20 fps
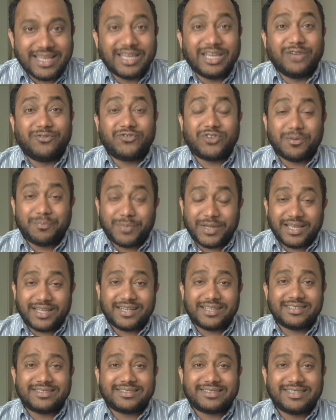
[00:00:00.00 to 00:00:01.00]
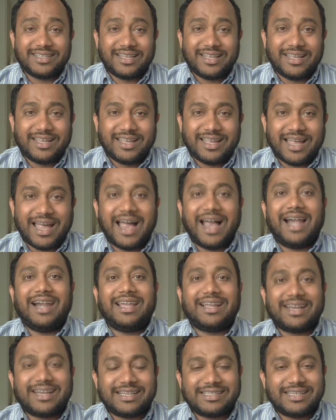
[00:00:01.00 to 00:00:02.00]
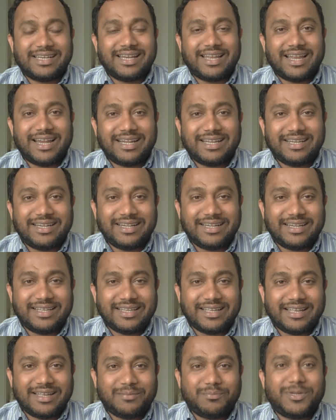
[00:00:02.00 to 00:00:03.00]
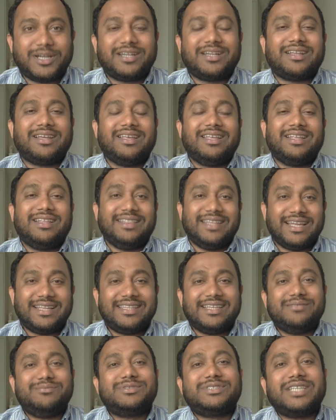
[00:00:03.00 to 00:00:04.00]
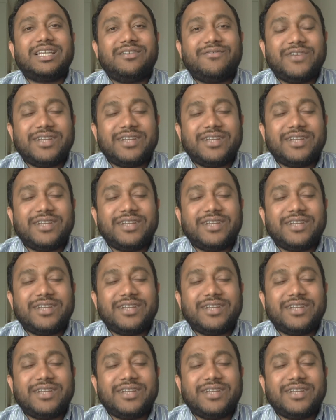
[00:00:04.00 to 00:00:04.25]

If your parents had agricultural land in India, but they themselves